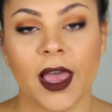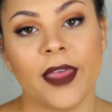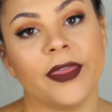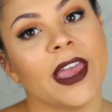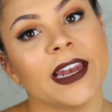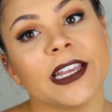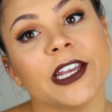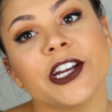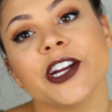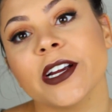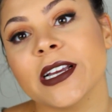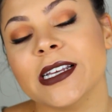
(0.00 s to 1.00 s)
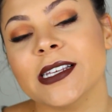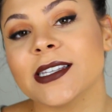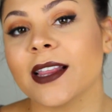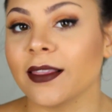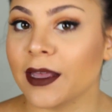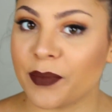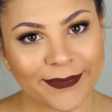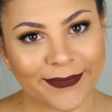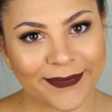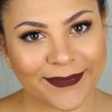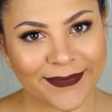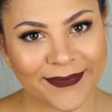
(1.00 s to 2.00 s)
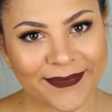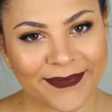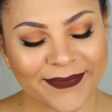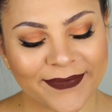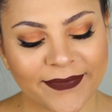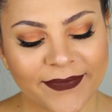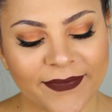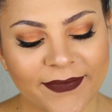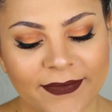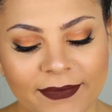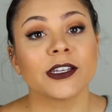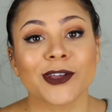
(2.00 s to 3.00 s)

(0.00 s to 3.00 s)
And then here is lip option number 3.